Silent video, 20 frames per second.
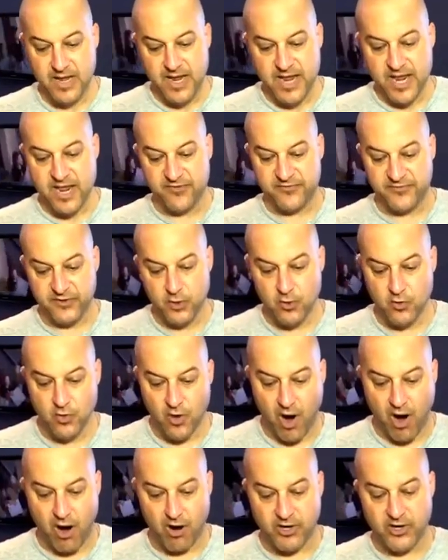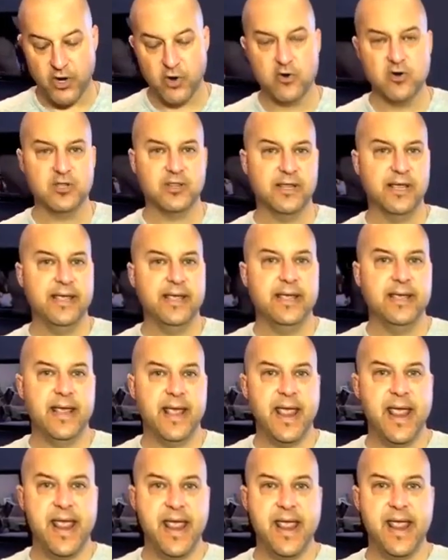If you are currently
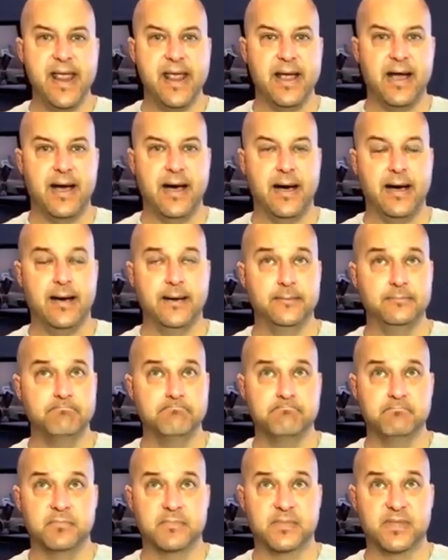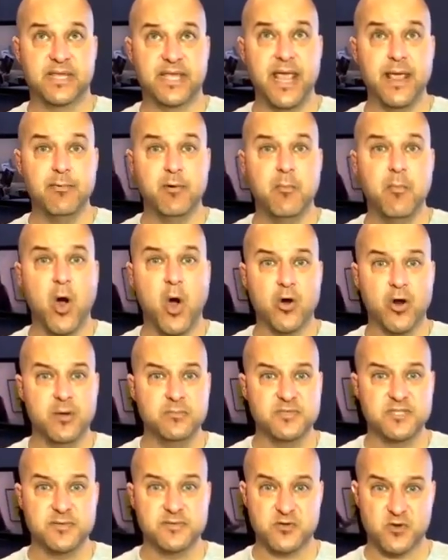a cable modem
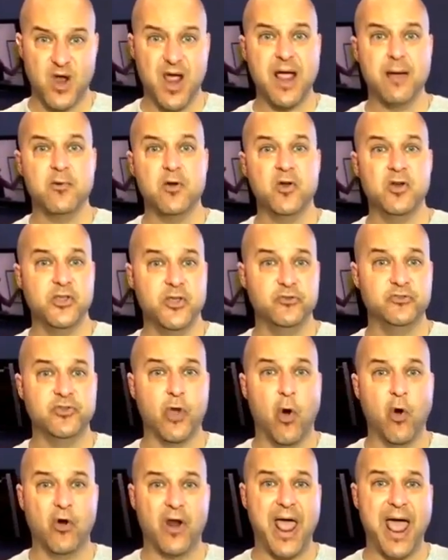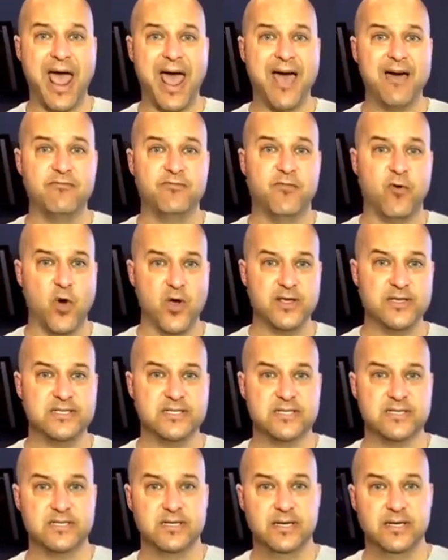subscriber and you don't have
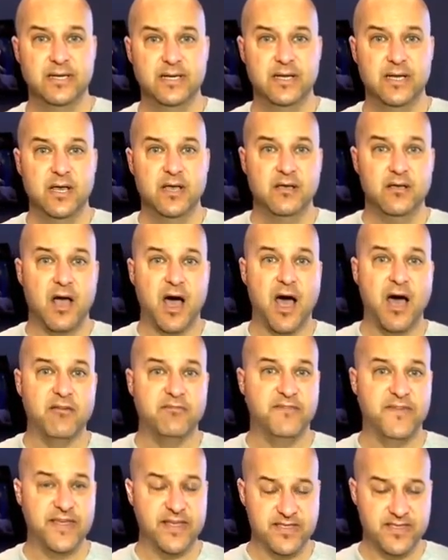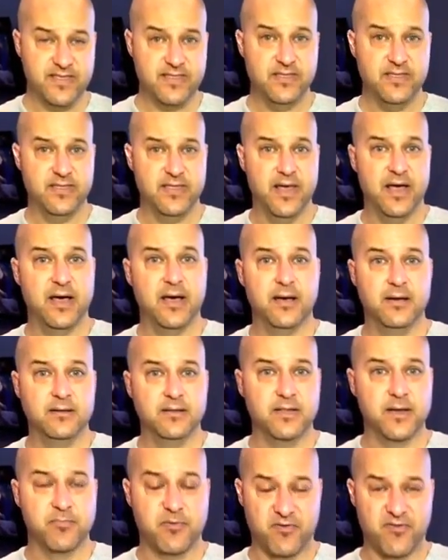voice via
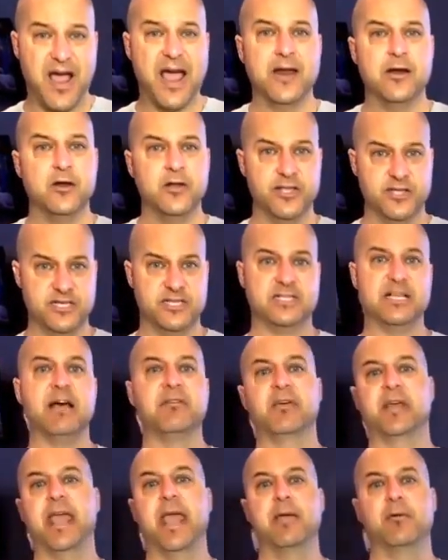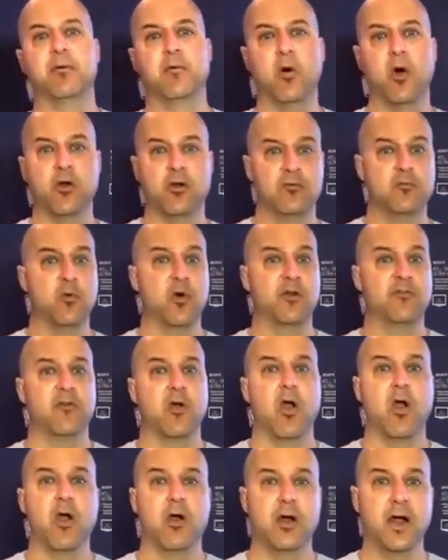the provider, you just have a cable modem, one of
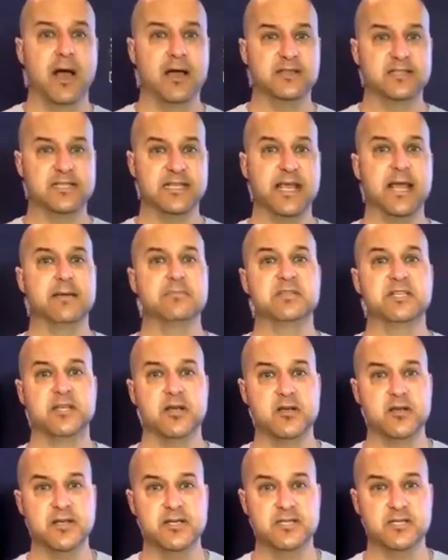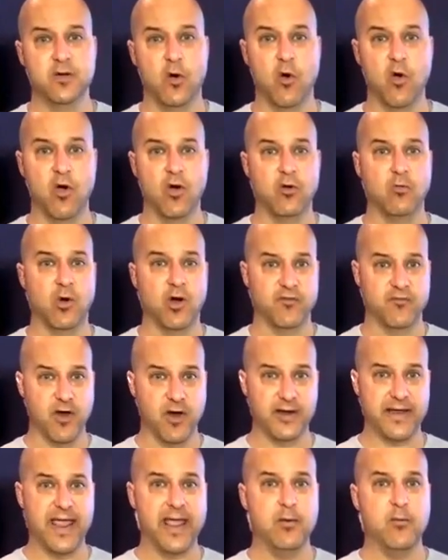our CM series or one of our
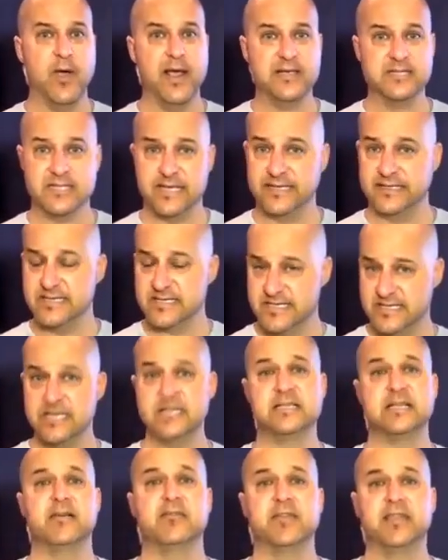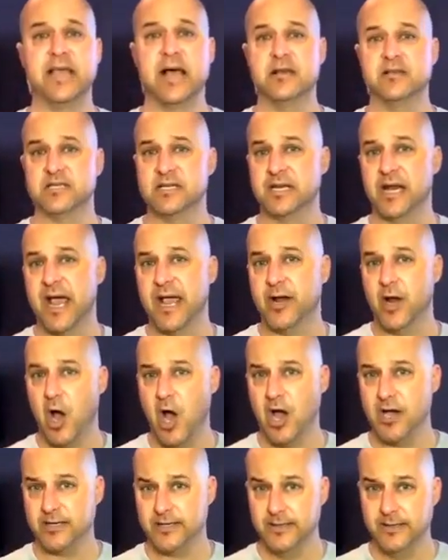gateways like the C7000 Nighthawk